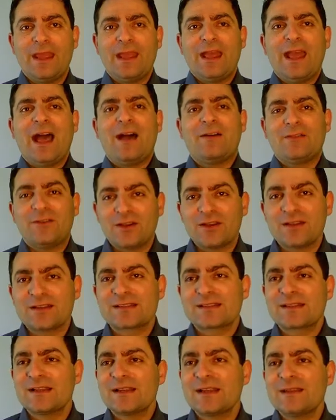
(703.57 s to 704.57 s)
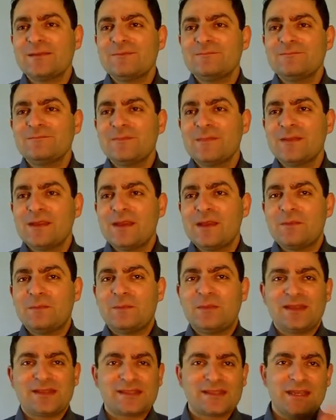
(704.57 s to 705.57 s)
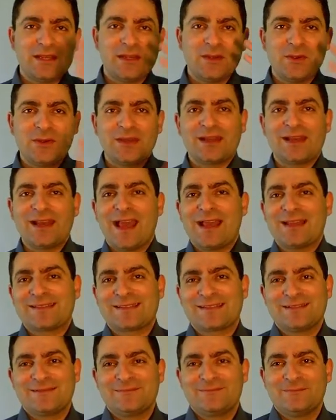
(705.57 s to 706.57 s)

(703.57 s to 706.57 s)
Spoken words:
Have a nice time. Be seeing you in the class.